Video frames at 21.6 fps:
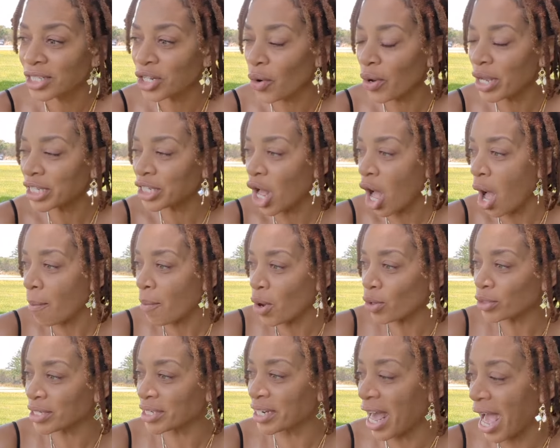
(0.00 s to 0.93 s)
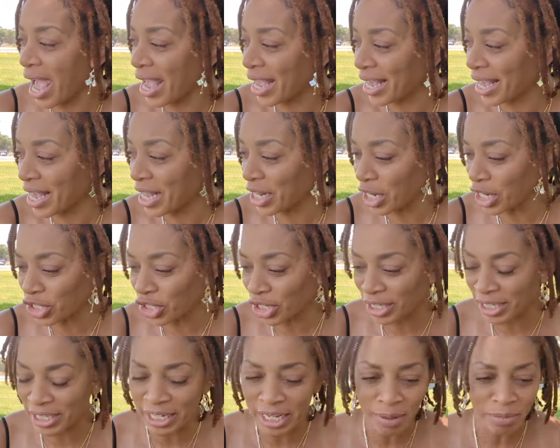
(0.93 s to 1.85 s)
So it's almost like it, it
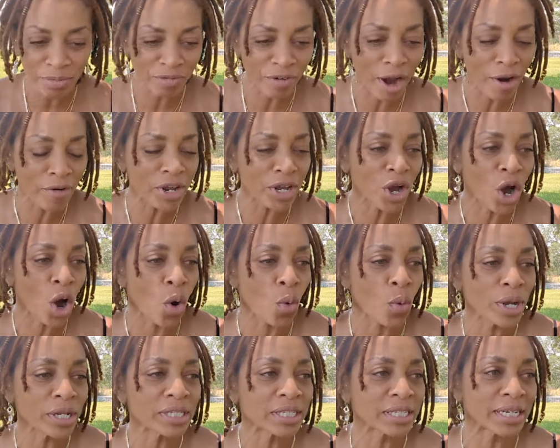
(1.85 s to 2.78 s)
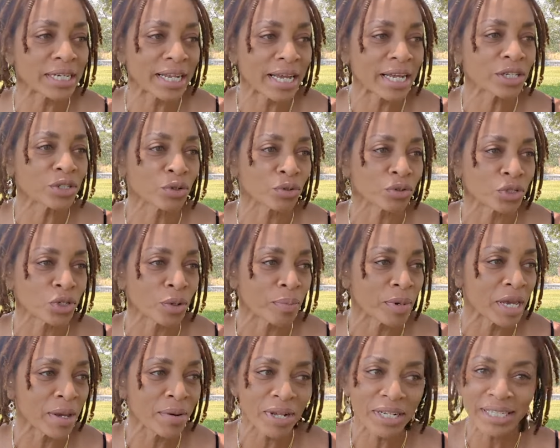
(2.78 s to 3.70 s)
just seemed very coincidental
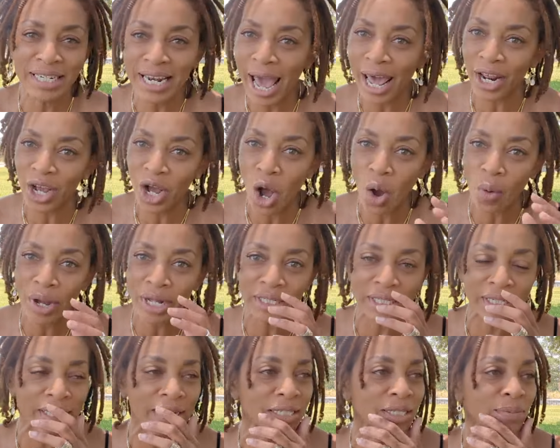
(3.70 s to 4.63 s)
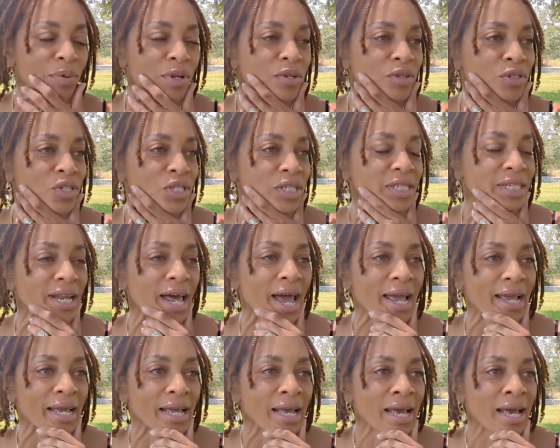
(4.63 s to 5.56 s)
to me. It's not a coincidence, but it's just
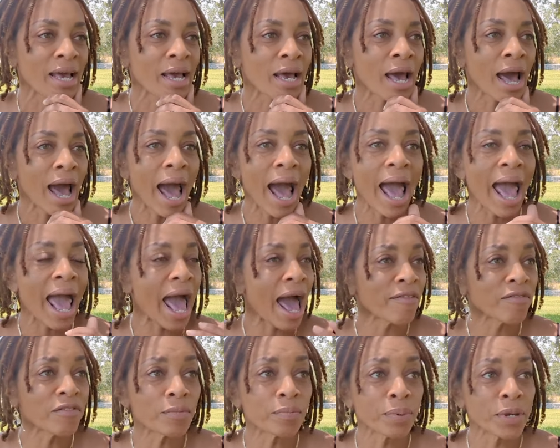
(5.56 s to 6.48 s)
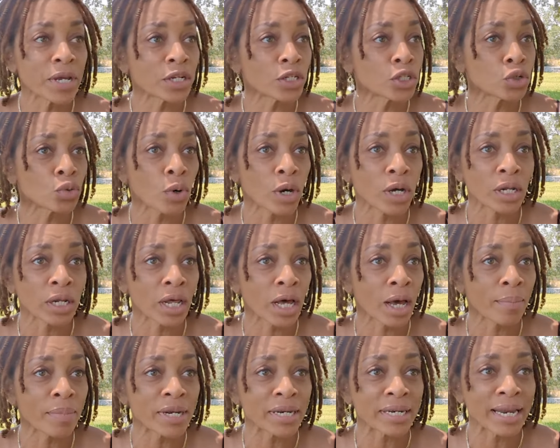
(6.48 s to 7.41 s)
like I haven't been to a
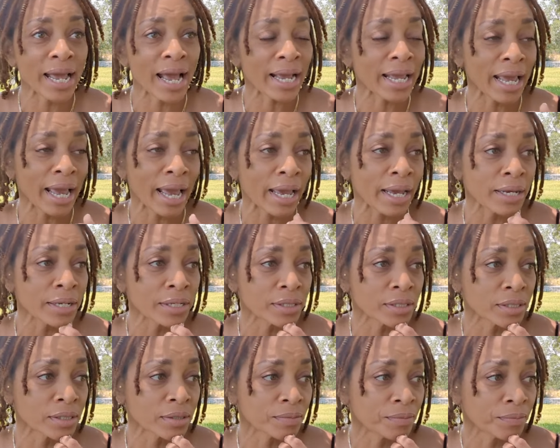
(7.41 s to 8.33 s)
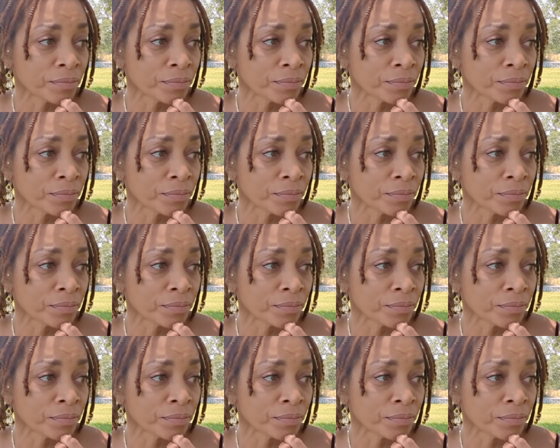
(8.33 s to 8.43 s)
club in decades.